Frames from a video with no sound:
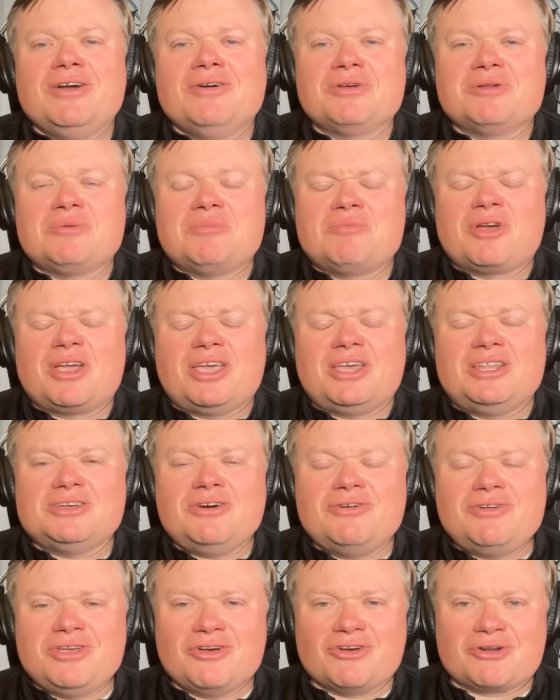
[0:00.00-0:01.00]
We're going to bring in
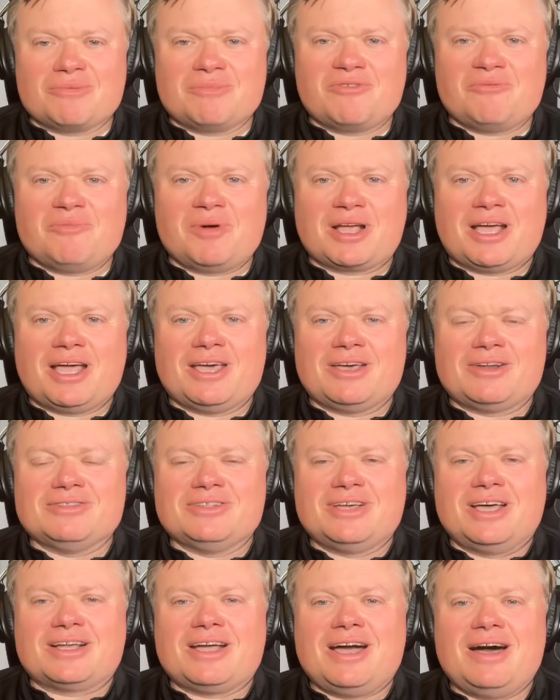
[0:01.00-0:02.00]
Tony Gerdeman of
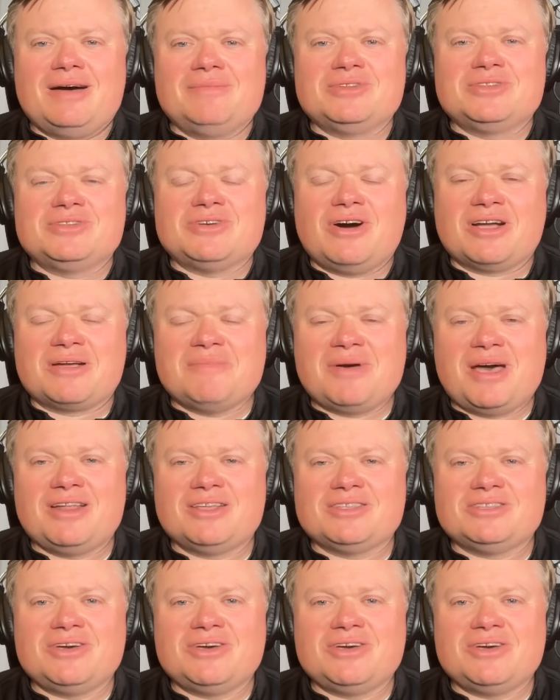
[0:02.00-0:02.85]
BuckeyeHuddle.com to talk about it.